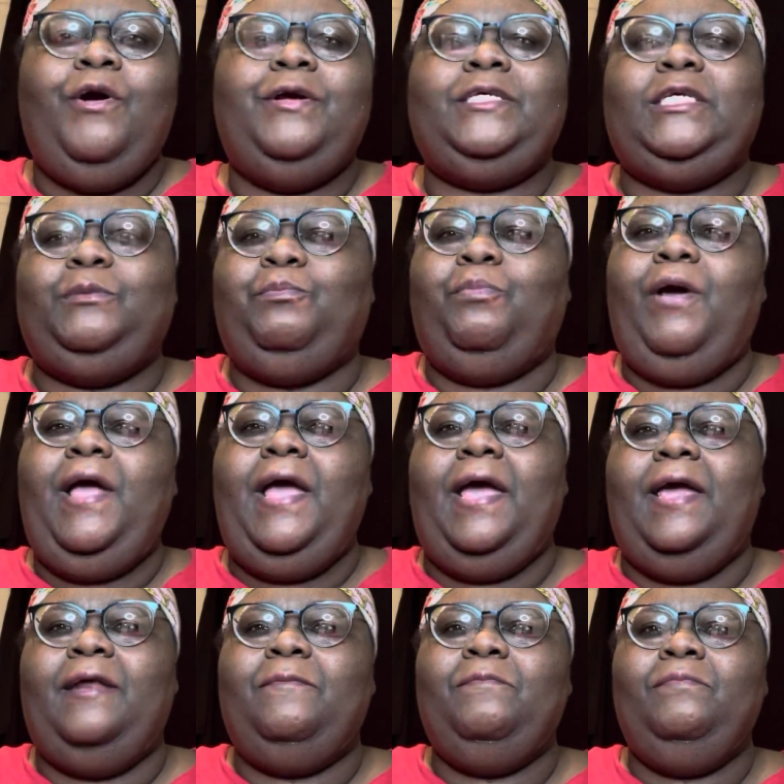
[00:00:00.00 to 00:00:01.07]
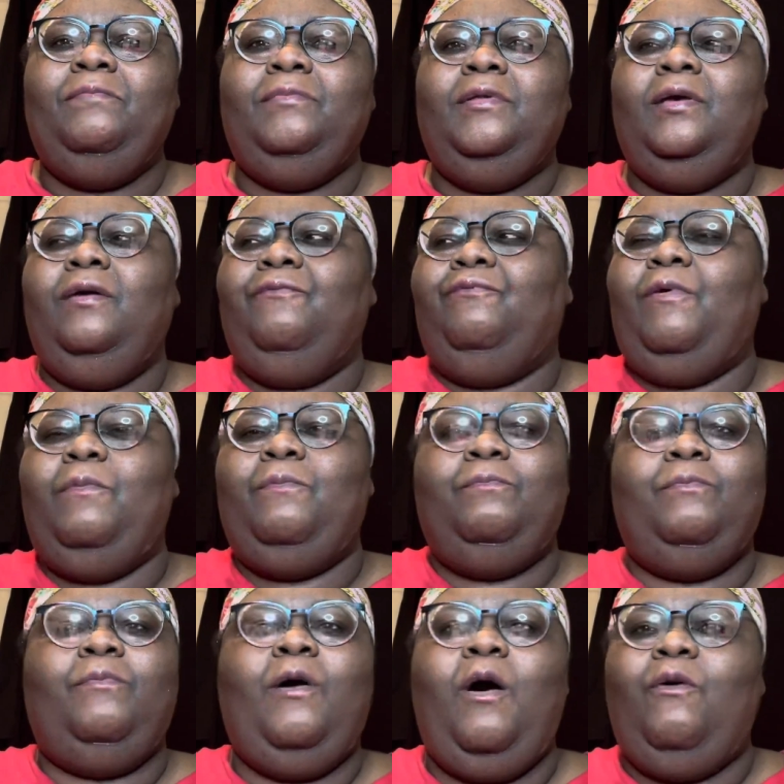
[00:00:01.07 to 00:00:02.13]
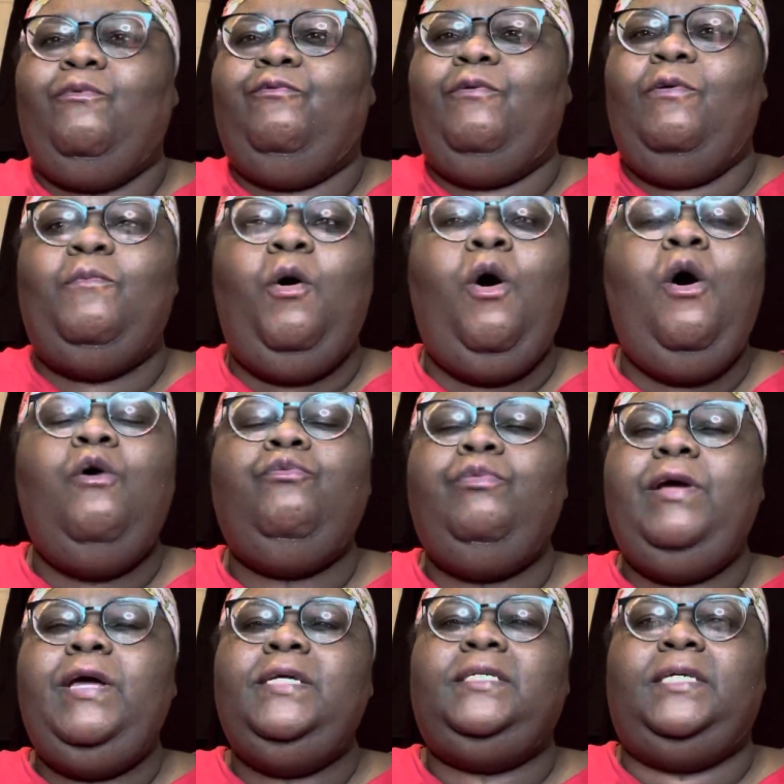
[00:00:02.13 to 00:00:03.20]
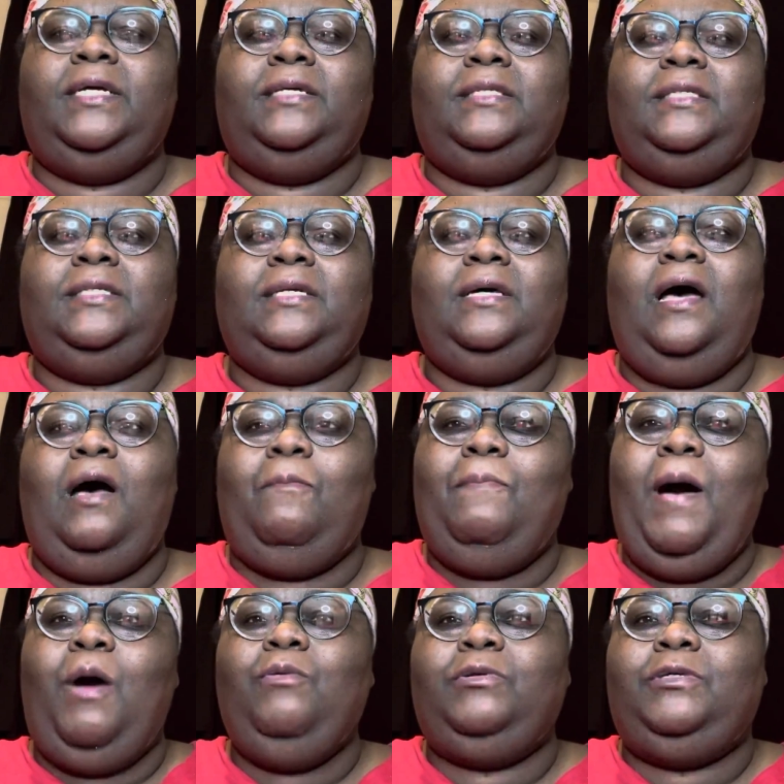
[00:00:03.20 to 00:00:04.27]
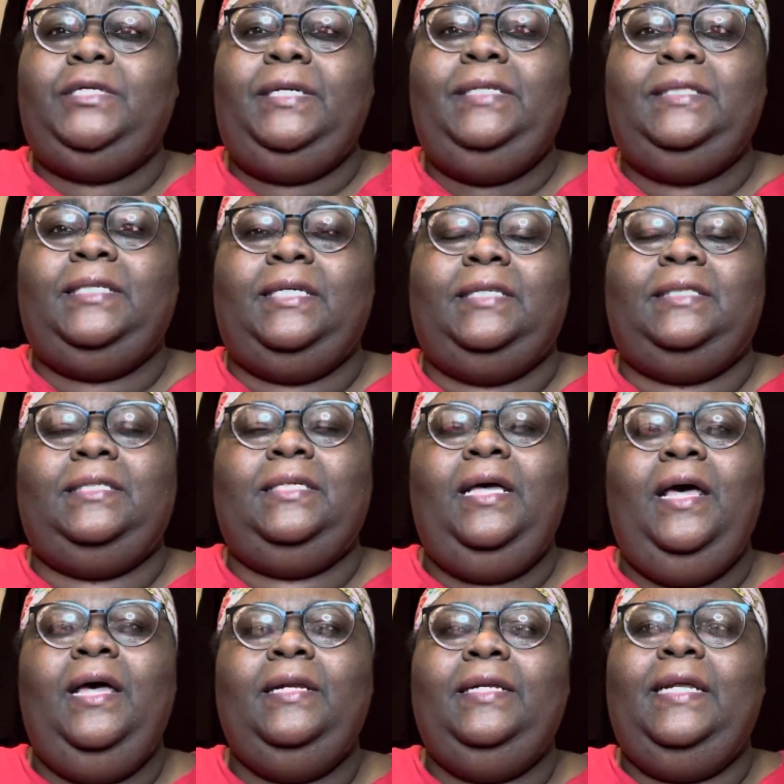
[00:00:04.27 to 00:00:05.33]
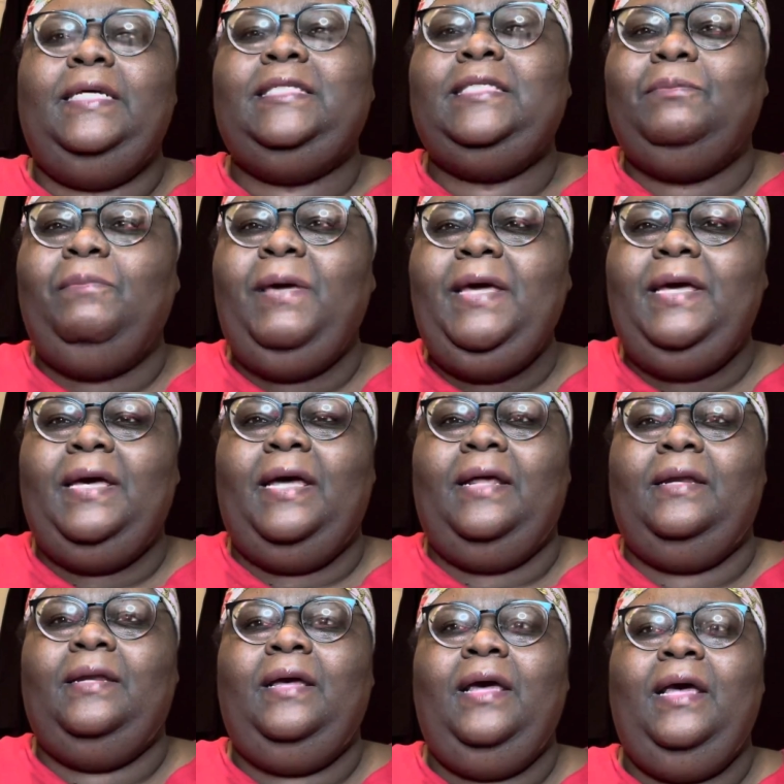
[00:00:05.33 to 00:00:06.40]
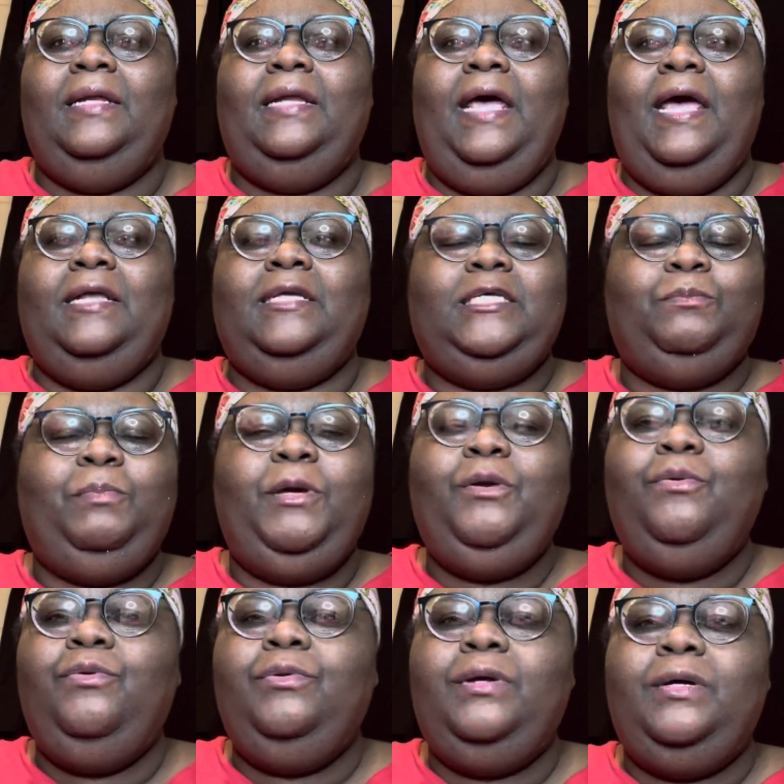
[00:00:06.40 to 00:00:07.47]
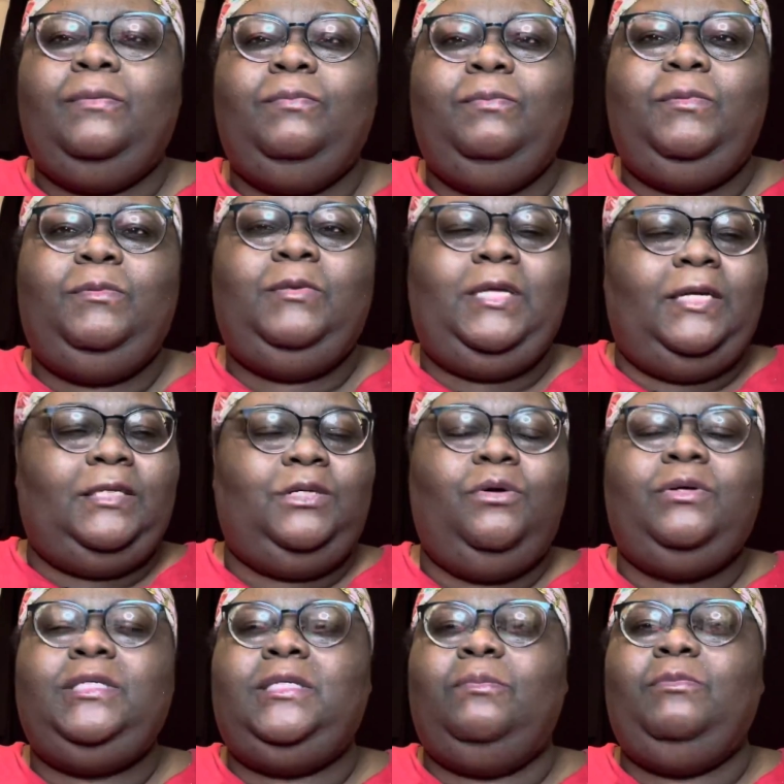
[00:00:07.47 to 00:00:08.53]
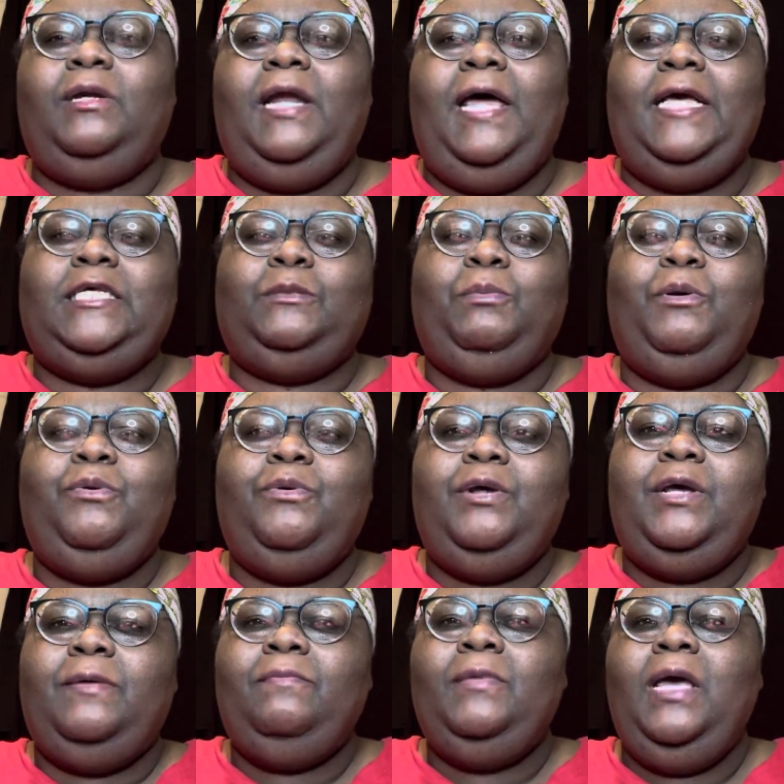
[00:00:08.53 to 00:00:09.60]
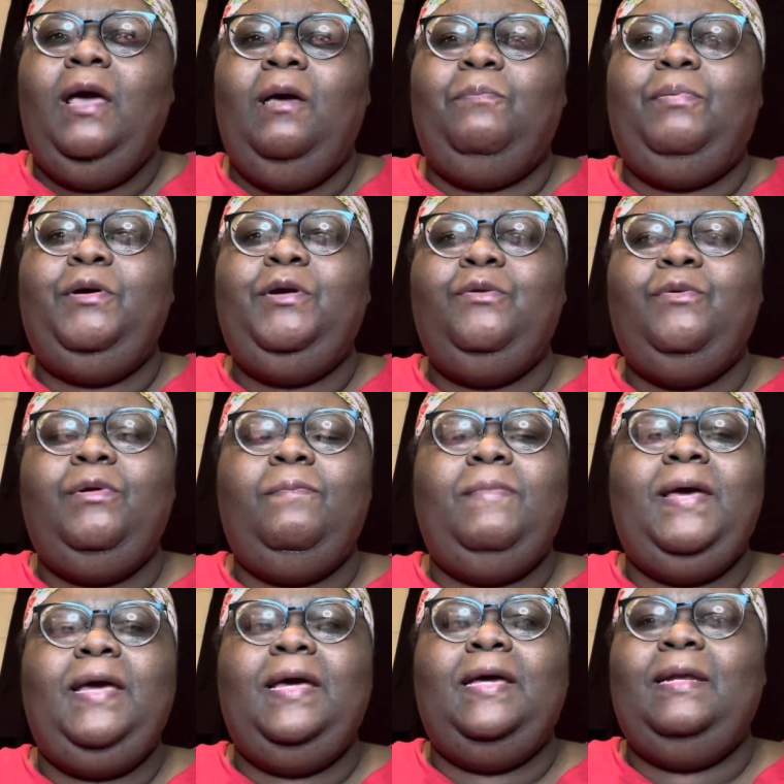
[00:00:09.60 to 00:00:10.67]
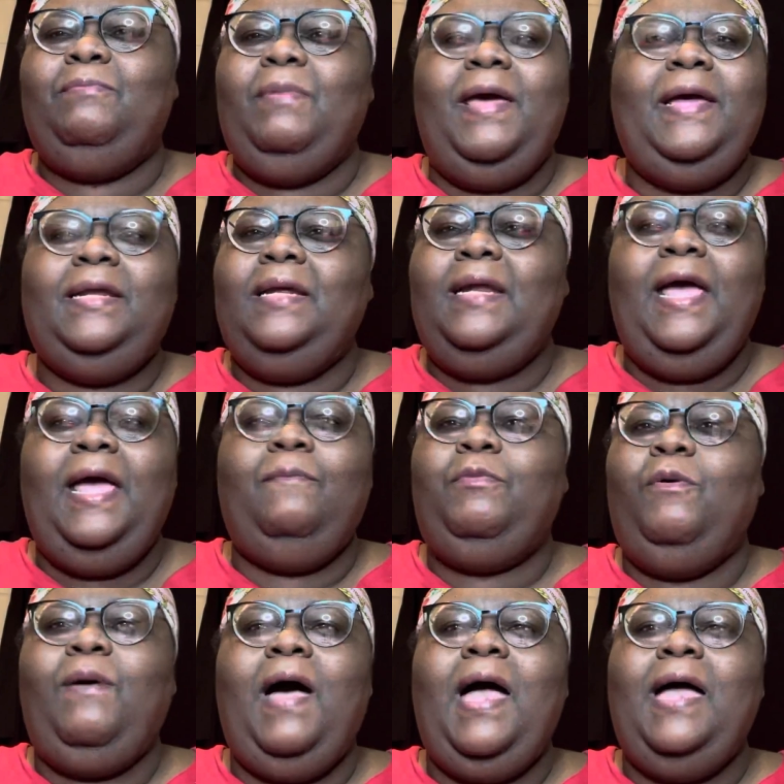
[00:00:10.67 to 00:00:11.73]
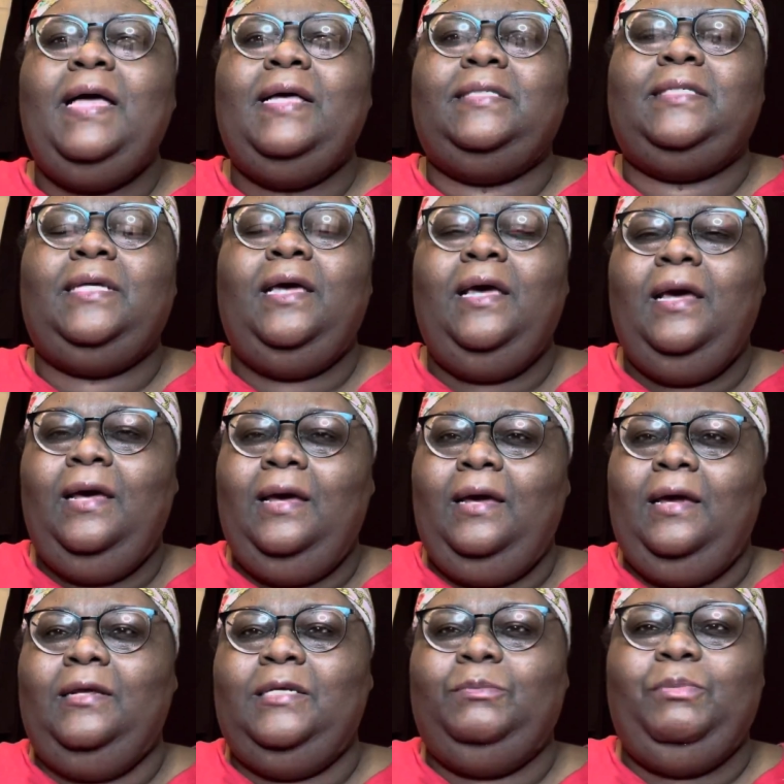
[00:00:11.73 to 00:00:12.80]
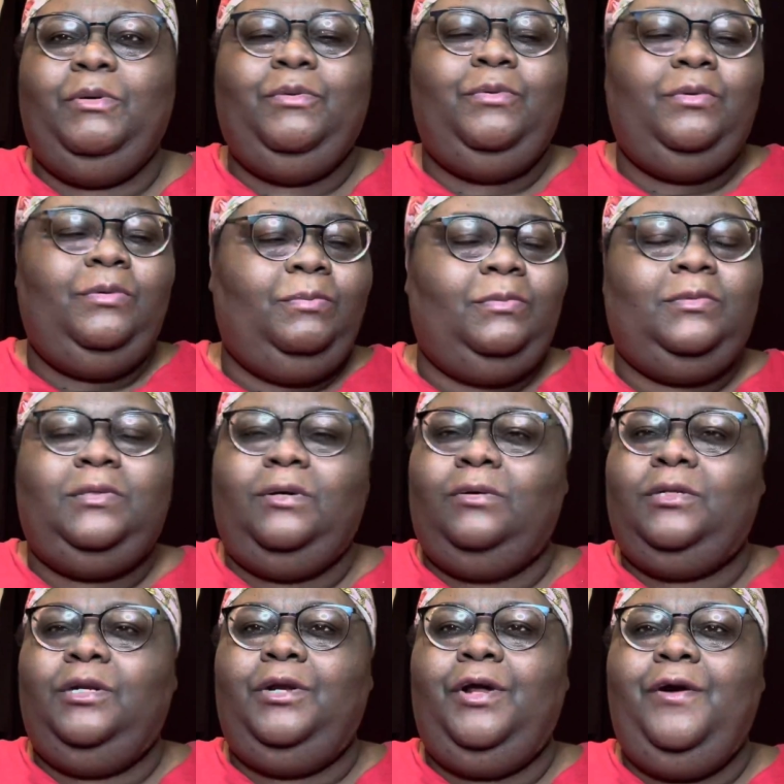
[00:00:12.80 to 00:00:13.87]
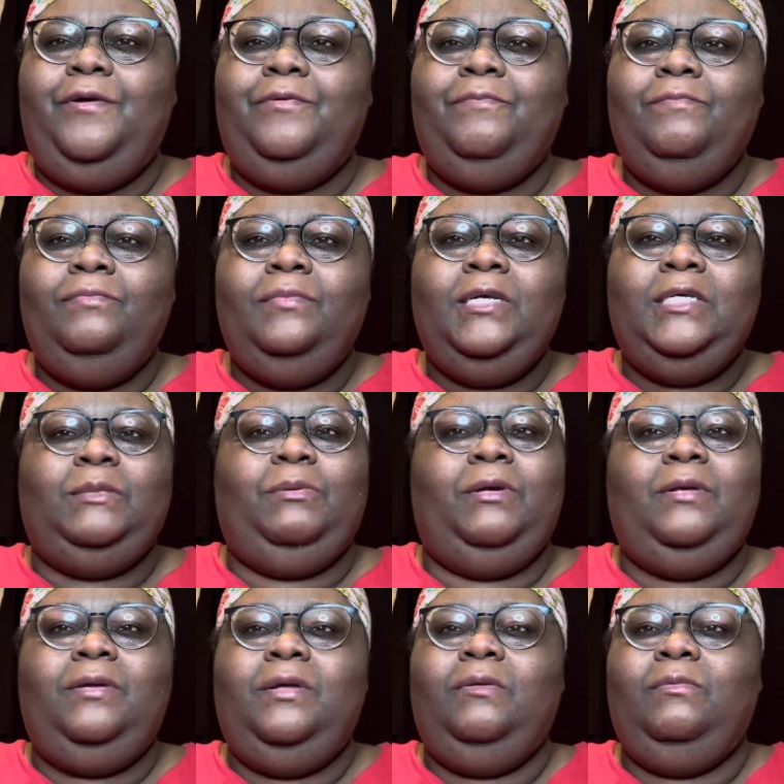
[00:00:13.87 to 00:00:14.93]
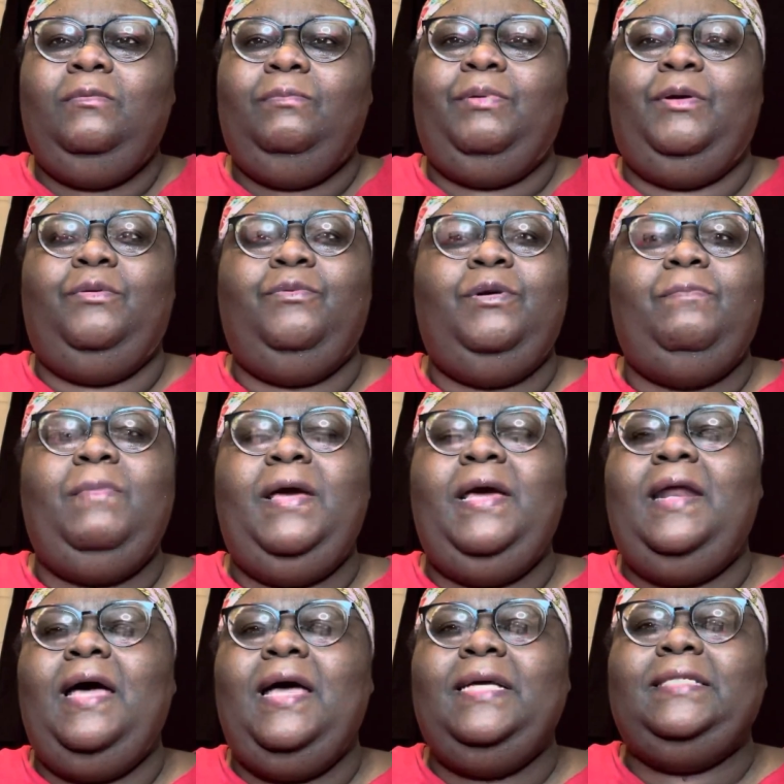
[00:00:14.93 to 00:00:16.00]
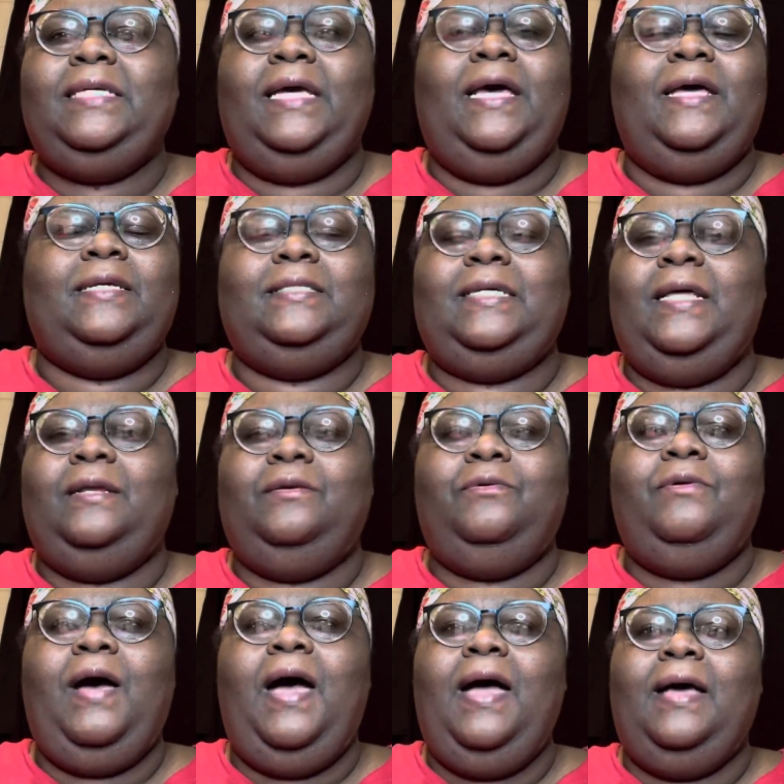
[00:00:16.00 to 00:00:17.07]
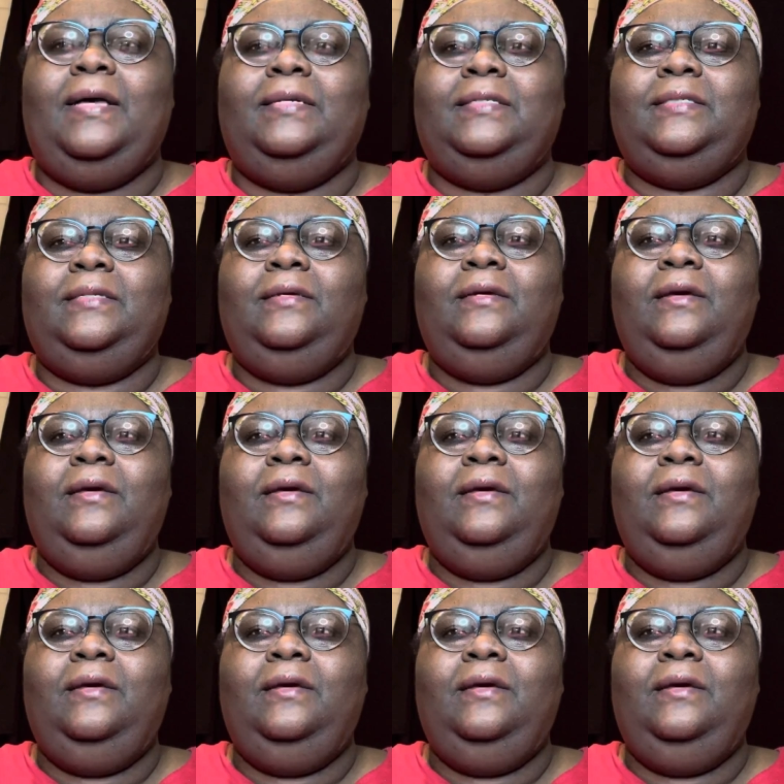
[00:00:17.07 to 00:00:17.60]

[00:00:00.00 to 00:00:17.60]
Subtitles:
spread from all regions about Jesus. This man that took some clay, spit on it, and put it on the man. The man didn't no eyes, and he spit on it, took the dirt, spit in it, put it on the man's eyes. He had a set of new eyes.